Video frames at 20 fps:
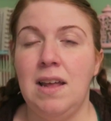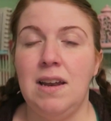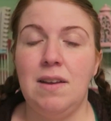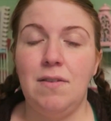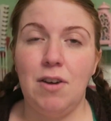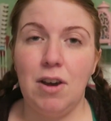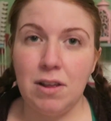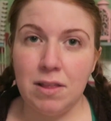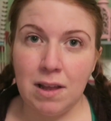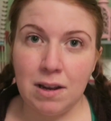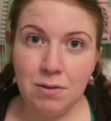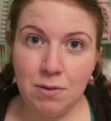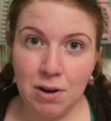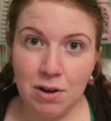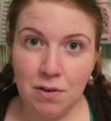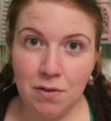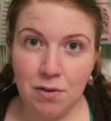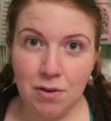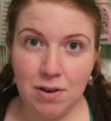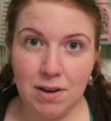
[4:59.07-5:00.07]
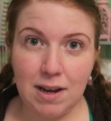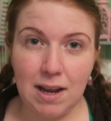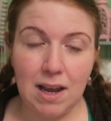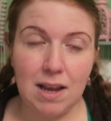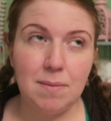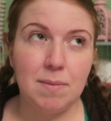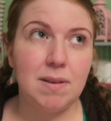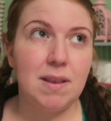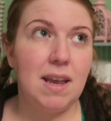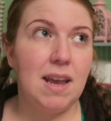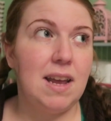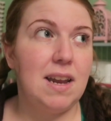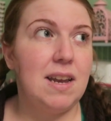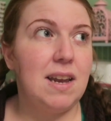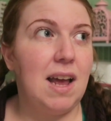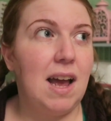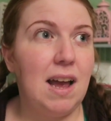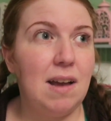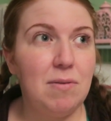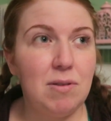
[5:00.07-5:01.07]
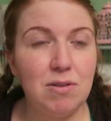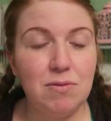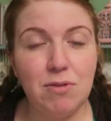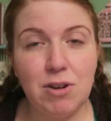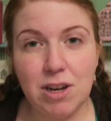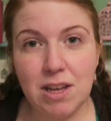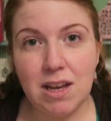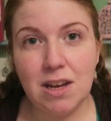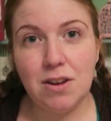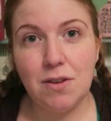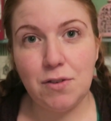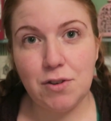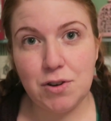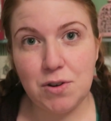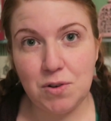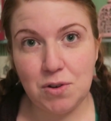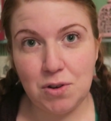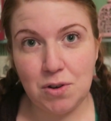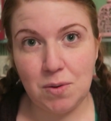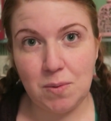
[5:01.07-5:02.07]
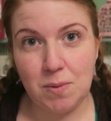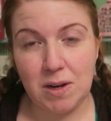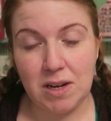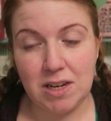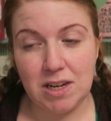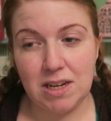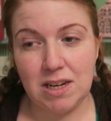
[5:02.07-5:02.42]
And I've heard that quite a few times, and I was running out of shows to watch,